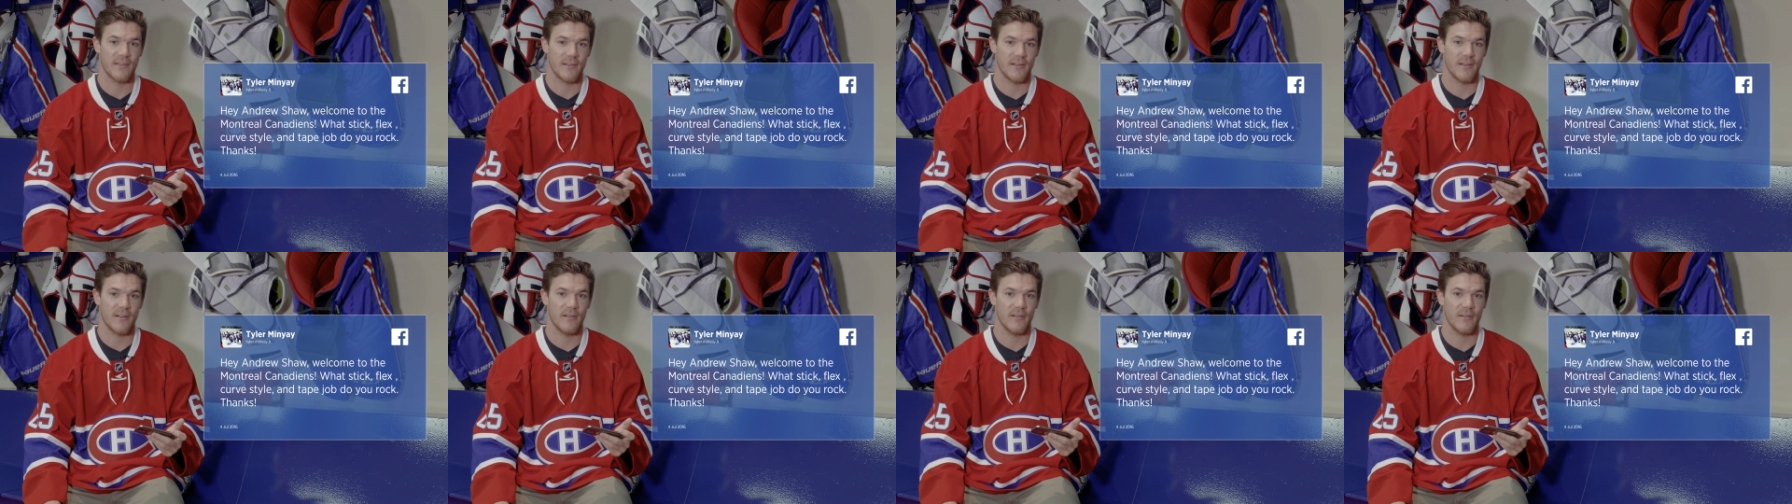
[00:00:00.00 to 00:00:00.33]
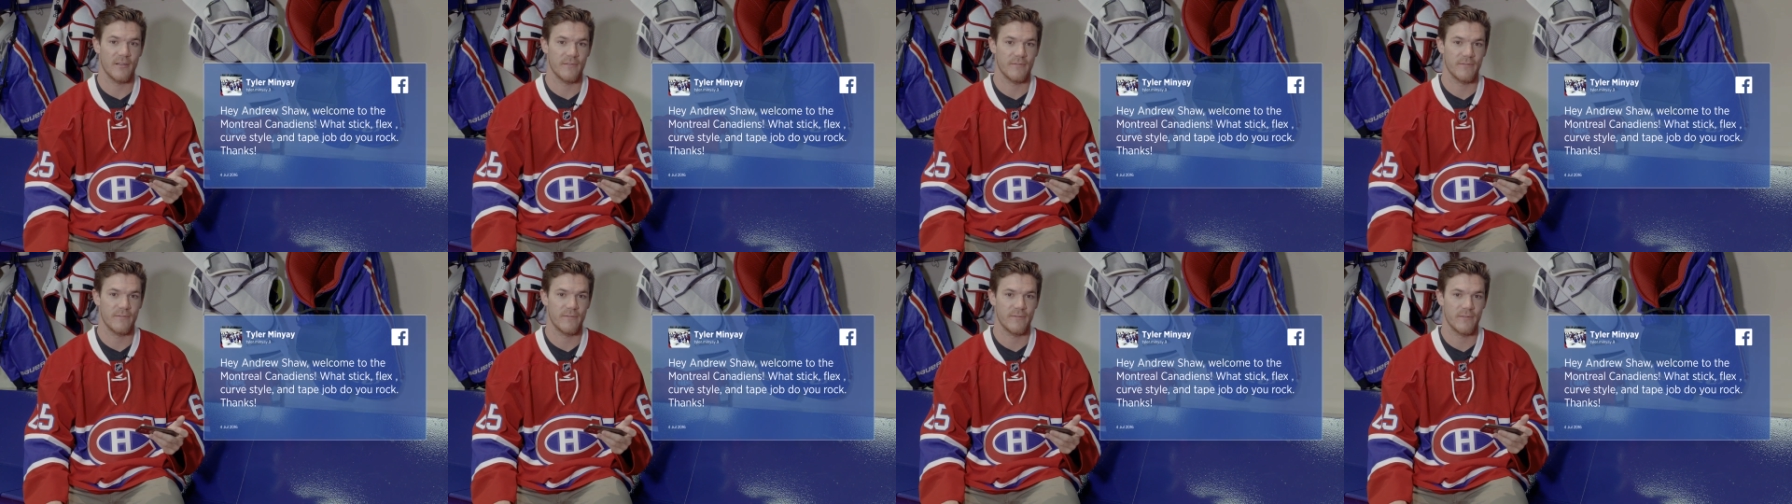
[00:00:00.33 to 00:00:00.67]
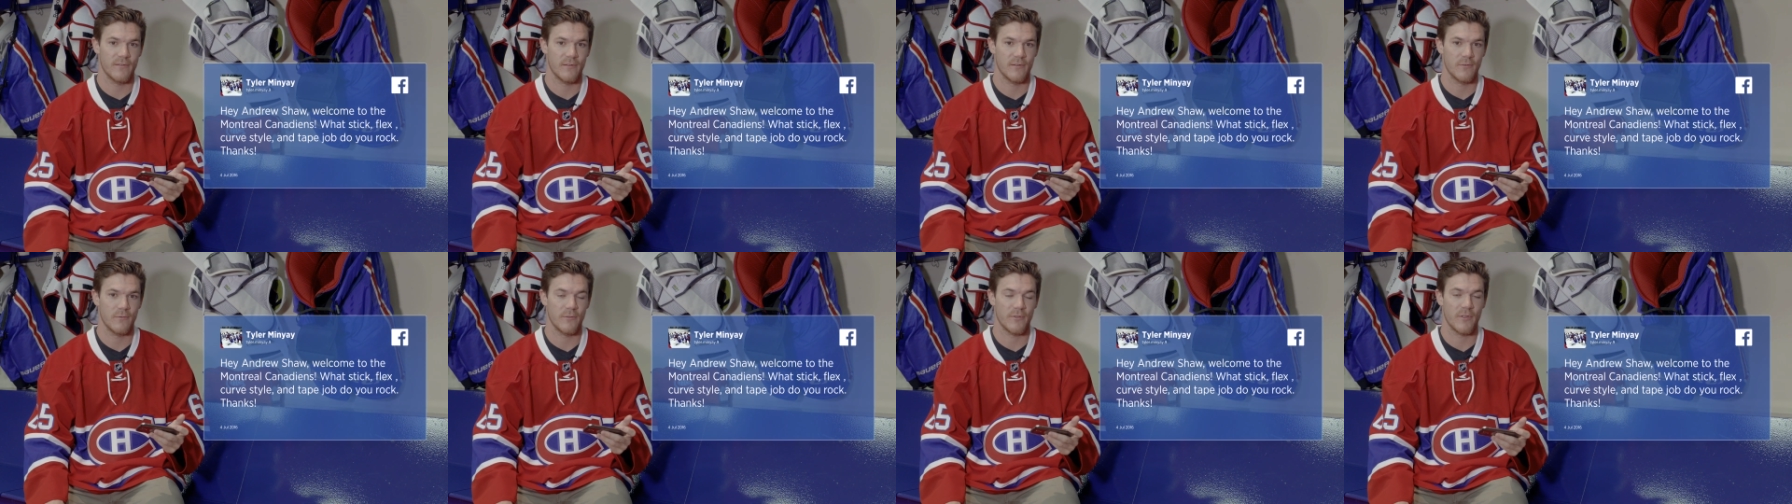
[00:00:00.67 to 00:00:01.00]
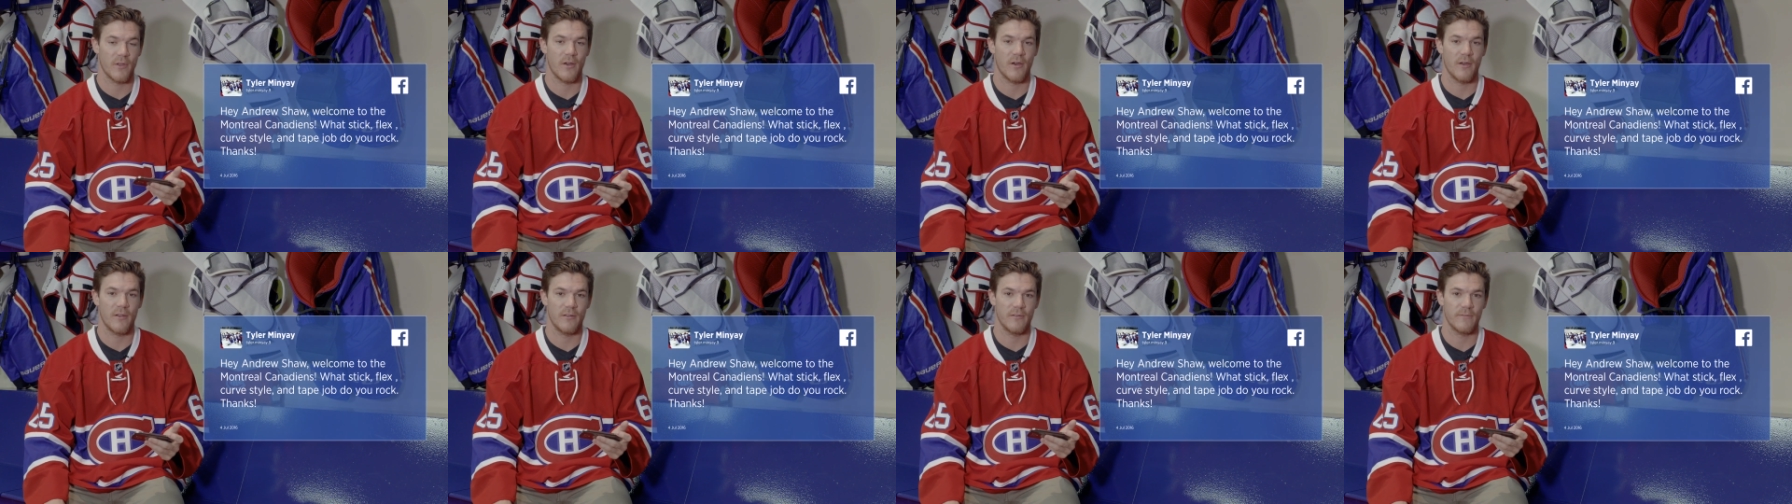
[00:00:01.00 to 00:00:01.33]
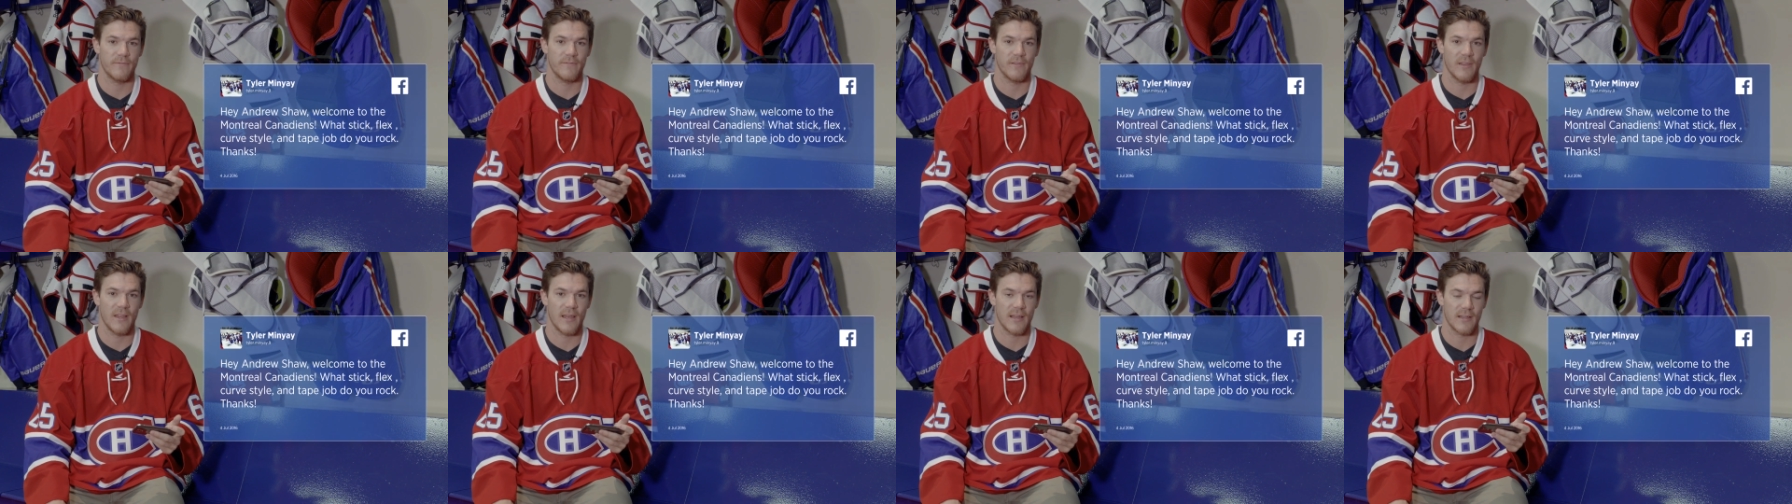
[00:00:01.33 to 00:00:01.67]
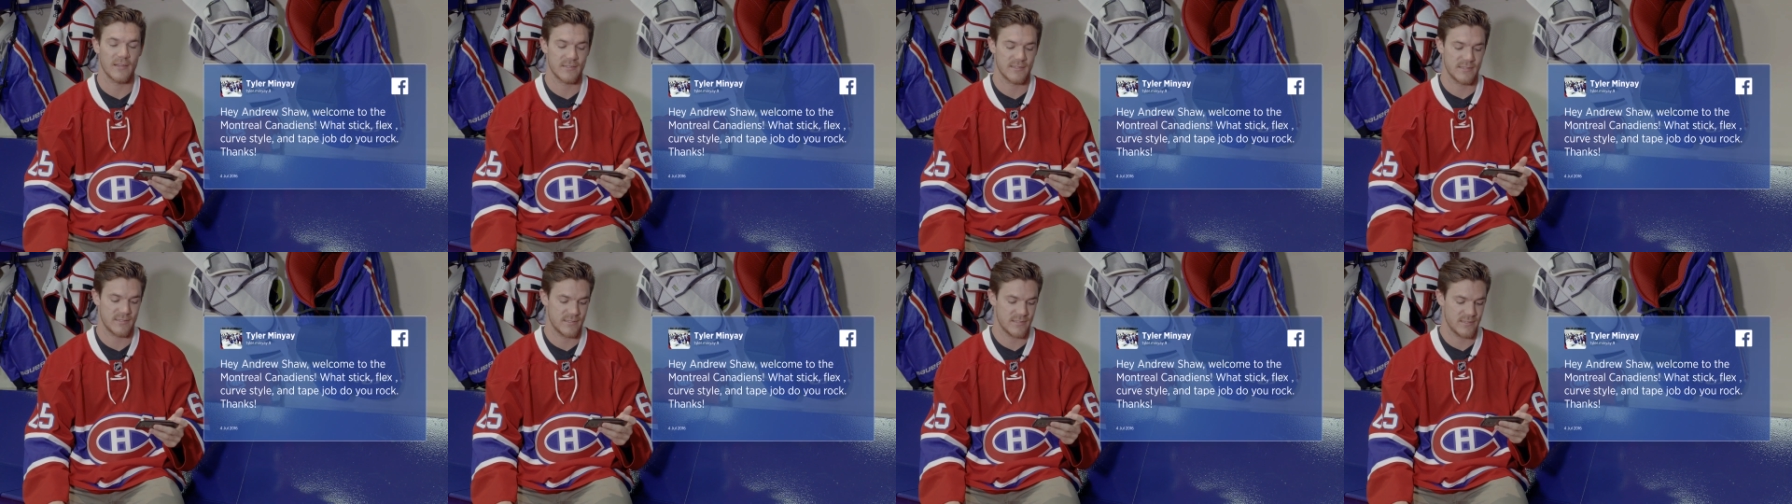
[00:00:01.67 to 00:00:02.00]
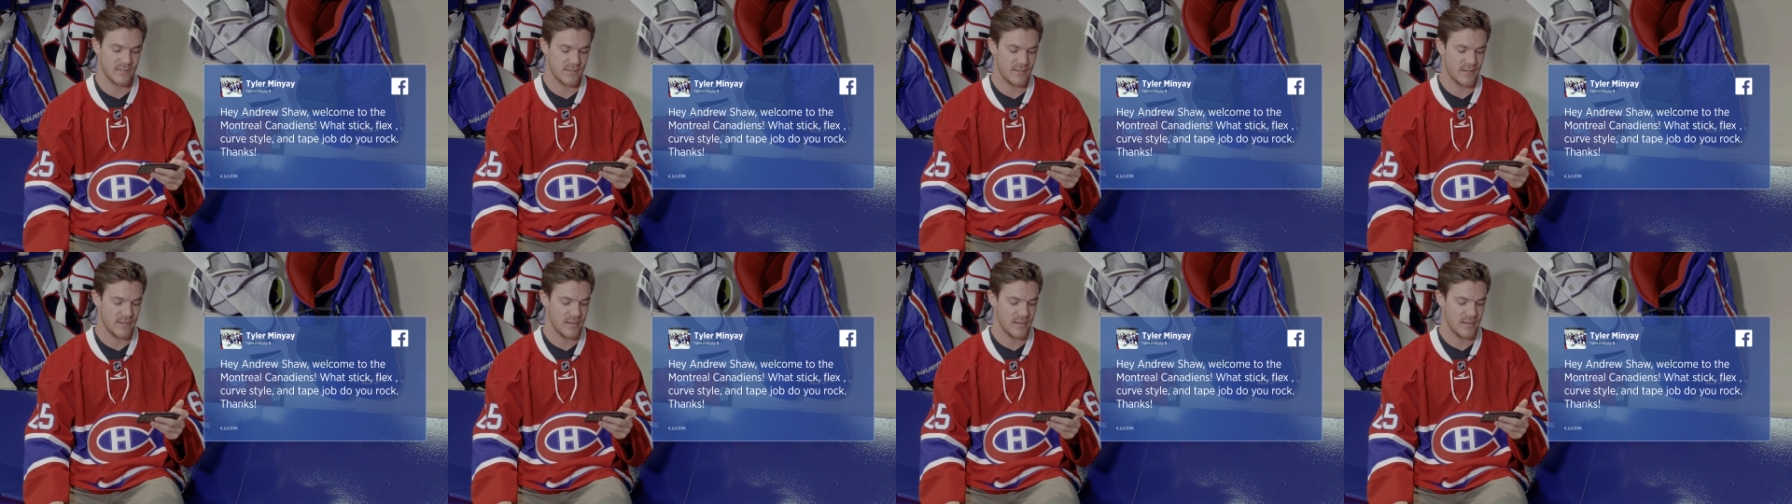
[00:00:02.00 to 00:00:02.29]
curve with 100 flex.